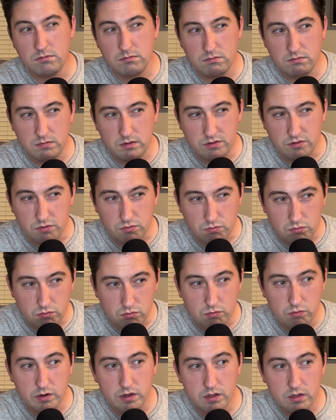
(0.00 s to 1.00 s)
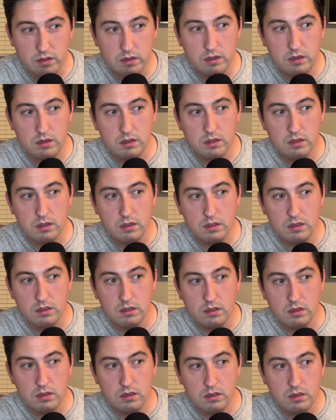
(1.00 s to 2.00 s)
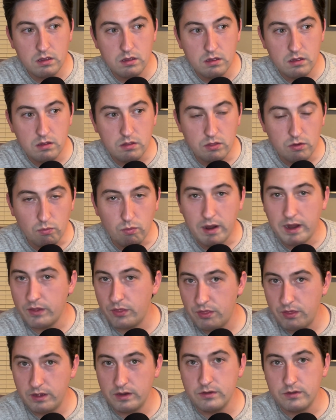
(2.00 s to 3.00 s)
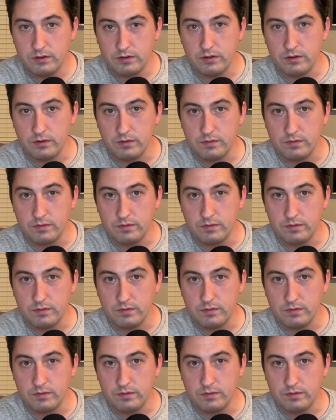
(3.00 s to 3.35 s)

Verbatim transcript: is it really the right thing to do?